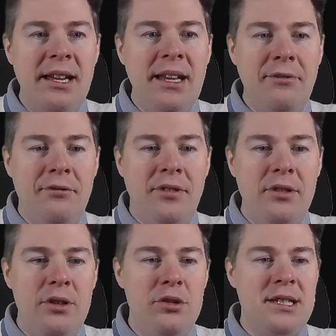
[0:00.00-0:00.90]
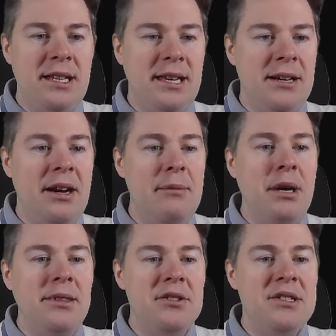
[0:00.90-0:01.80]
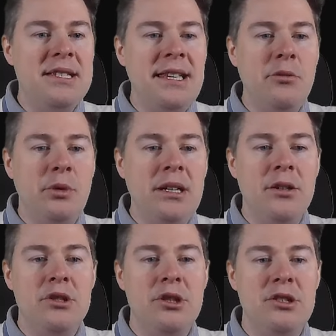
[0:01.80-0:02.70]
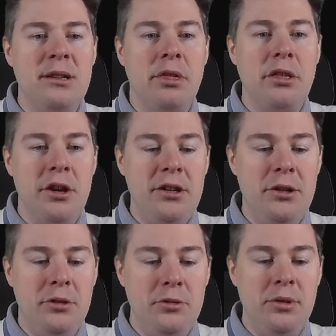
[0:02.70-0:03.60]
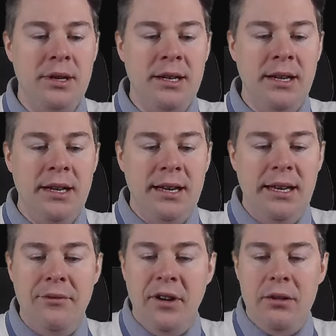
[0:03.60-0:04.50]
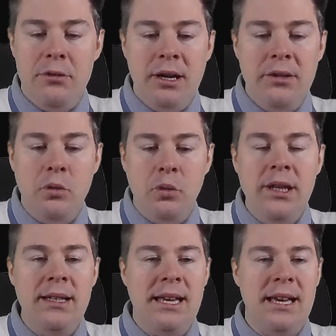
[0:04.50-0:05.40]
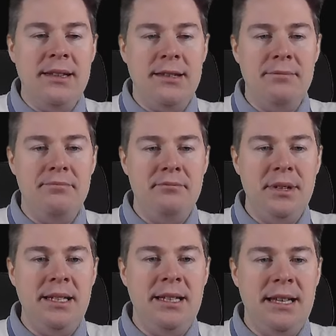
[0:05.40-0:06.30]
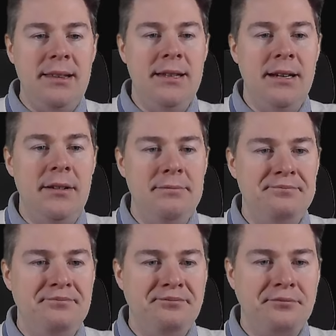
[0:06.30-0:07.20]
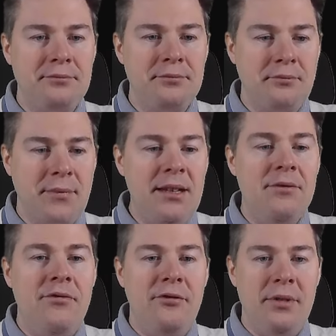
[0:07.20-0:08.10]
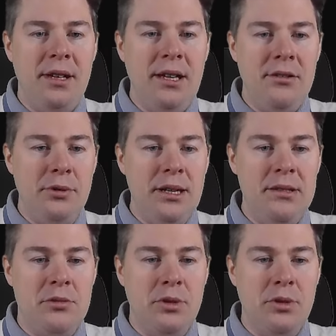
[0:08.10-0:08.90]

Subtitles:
if you see here, I'm under C Windows System 32. If I run Winget and hit enter, It runs